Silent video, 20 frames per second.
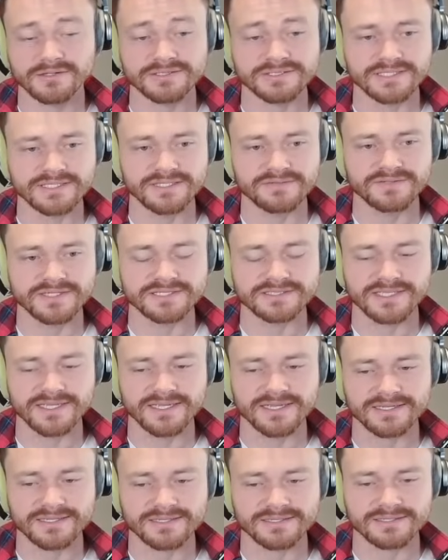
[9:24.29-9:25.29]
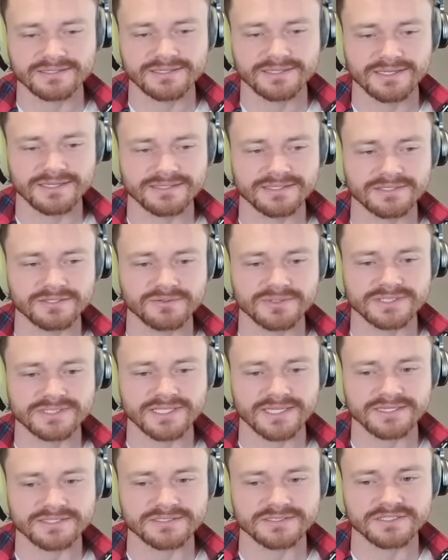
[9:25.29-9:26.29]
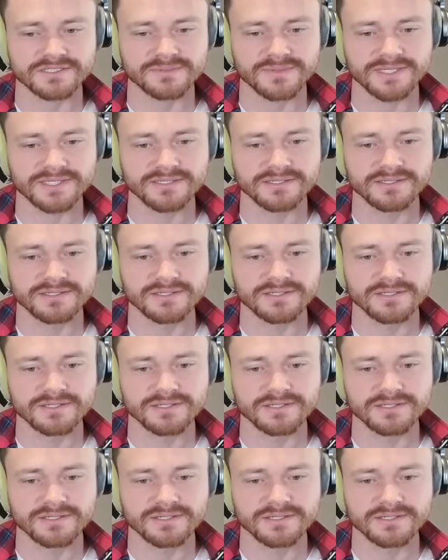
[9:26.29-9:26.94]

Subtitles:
they didn't even attack. Ha, they don't attack into the Smite.